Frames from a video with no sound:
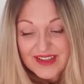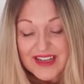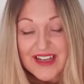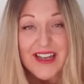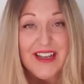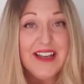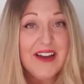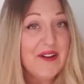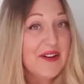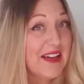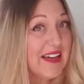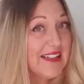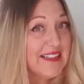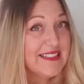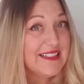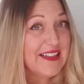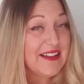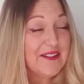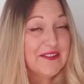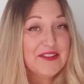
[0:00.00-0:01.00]
yeah, I
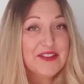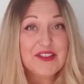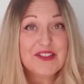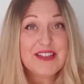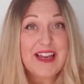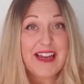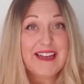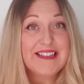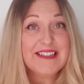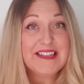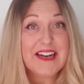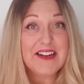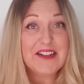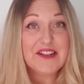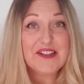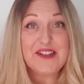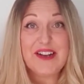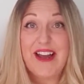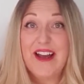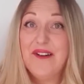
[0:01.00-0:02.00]
guess just get in
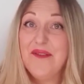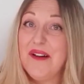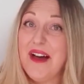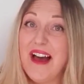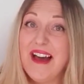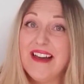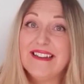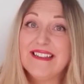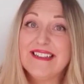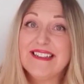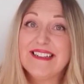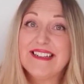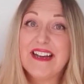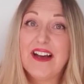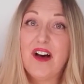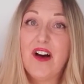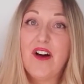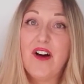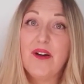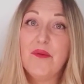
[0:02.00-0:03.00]
touch now, and
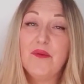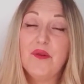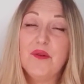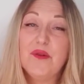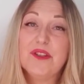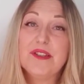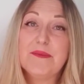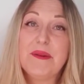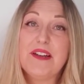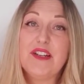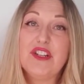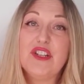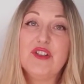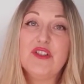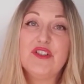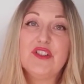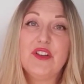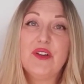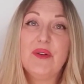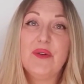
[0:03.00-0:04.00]
I will speak to you
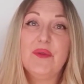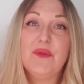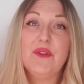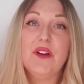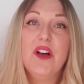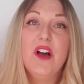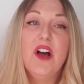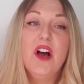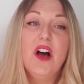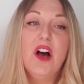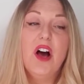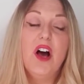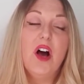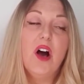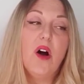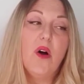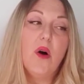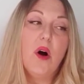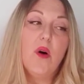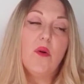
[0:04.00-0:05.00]
soon.
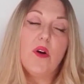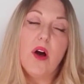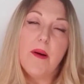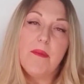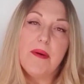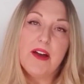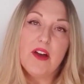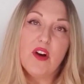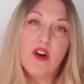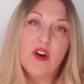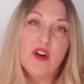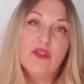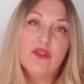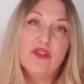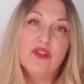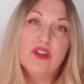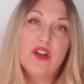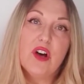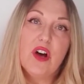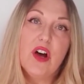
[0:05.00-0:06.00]
I'll come back
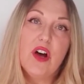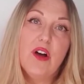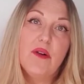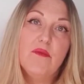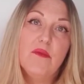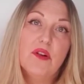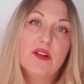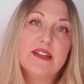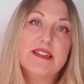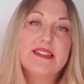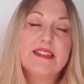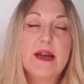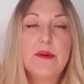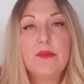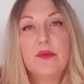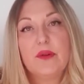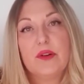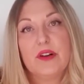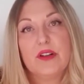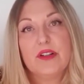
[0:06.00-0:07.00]
on a
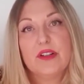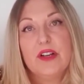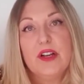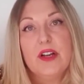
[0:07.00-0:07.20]
separate,